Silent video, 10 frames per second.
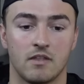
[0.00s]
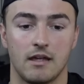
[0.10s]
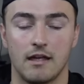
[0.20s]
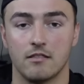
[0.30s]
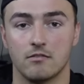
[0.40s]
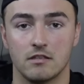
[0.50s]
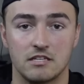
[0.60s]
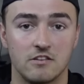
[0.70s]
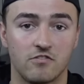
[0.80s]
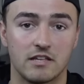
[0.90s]
And the
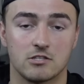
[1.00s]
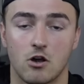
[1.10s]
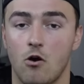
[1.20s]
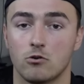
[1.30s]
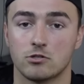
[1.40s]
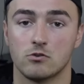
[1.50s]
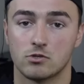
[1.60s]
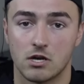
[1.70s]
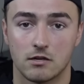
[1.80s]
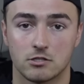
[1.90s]
defense also
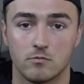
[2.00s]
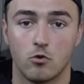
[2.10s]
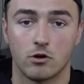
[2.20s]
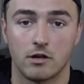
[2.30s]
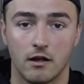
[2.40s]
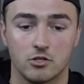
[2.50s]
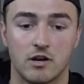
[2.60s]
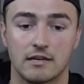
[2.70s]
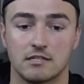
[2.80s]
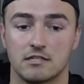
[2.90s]
saw some more
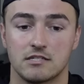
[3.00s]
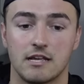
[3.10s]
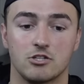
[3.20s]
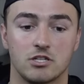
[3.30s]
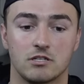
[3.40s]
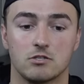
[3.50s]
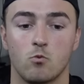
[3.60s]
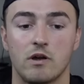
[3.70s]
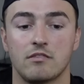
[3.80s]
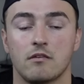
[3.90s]
contract extensions
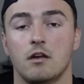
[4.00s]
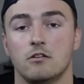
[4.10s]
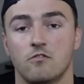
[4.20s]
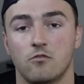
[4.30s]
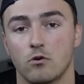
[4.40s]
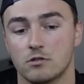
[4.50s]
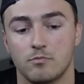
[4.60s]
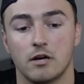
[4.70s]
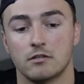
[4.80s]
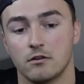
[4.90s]
with DeForest
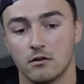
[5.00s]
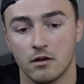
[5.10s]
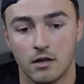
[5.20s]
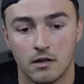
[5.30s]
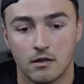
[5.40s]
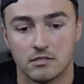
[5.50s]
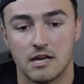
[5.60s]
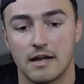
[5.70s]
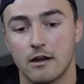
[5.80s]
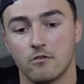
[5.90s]
Buckner,
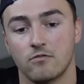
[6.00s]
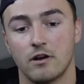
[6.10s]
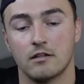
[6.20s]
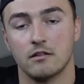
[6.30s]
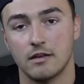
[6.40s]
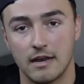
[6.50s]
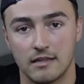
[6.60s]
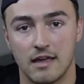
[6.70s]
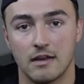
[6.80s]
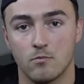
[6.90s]
Zaire Franklin, and
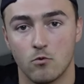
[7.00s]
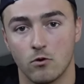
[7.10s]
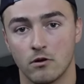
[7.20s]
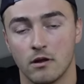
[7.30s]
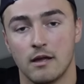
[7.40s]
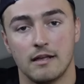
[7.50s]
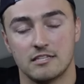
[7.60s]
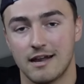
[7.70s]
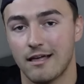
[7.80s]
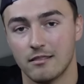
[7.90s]
Kenny Moore. It's
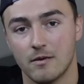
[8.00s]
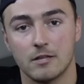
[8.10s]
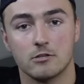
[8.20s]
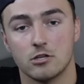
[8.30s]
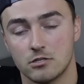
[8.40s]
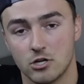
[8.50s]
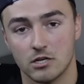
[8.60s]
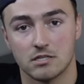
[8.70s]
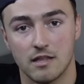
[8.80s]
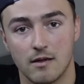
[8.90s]
not limited to
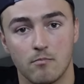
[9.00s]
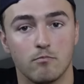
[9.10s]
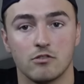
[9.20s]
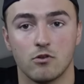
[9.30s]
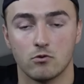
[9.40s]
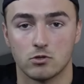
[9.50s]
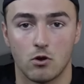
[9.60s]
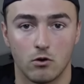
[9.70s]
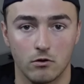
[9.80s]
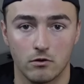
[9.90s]
just them, but those
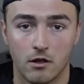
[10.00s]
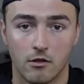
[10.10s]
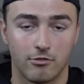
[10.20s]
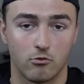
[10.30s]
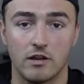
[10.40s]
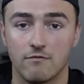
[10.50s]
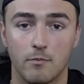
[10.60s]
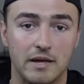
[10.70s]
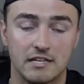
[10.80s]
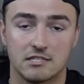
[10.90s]
are three of the
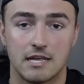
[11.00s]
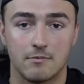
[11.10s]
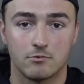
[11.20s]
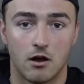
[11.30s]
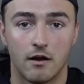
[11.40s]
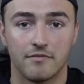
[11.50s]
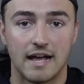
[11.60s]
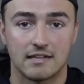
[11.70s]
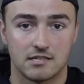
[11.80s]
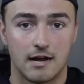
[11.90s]
biggest names on
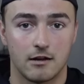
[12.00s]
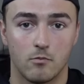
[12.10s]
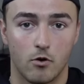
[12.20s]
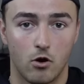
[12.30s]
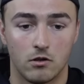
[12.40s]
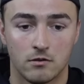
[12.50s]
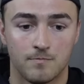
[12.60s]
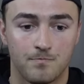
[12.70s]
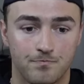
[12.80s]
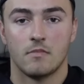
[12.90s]
that side of the ball.
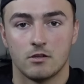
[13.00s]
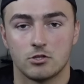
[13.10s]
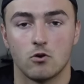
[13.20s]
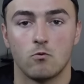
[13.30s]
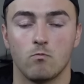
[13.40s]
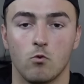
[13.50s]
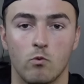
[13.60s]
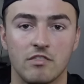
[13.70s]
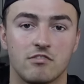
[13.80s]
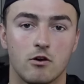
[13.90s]
So
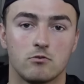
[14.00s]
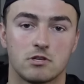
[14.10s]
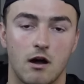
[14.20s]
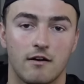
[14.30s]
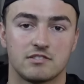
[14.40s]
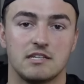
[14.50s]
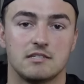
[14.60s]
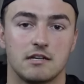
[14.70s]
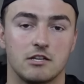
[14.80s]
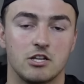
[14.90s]
with those
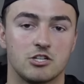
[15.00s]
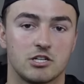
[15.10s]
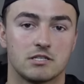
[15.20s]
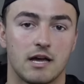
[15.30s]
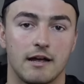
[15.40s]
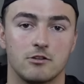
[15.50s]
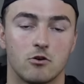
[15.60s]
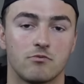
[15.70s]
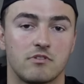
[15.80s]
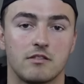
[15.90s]
offseason additions, I
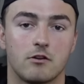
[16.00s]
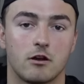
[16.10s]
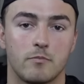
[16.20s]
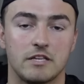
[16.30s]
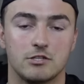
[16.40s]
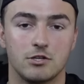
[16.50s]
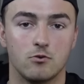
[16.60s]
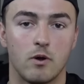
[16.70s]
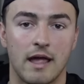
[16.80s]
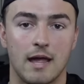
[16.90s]
don't think they're going to be too
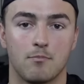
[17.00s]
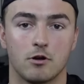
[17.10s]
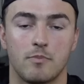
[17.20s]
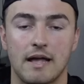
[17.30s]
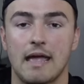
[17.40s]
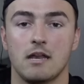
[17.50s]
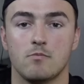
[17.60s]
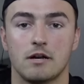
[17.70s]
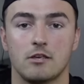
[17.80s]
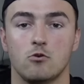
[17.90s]
hampered by
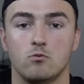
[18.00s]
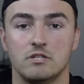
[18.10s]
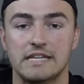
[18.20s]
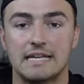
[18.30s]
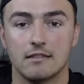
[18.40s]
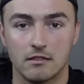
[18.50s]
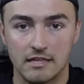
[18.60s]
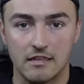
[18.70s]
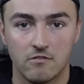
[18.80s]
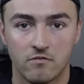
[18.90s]
anybody who did
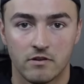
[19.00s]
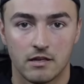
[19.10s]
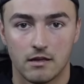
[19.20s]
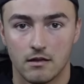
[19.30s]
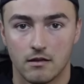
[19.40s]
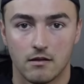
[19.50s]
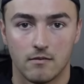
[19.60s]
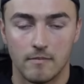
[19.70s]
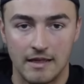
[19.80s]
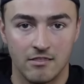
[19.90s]
leave
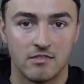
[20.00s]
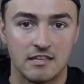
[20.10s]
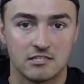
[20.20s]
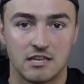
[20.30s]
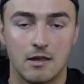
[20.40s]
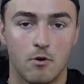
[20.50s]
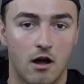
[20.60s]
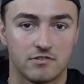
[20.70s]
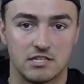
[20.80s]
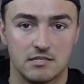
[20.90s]
in this same
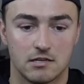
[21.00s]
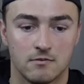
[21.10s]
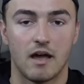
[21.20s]
offseason.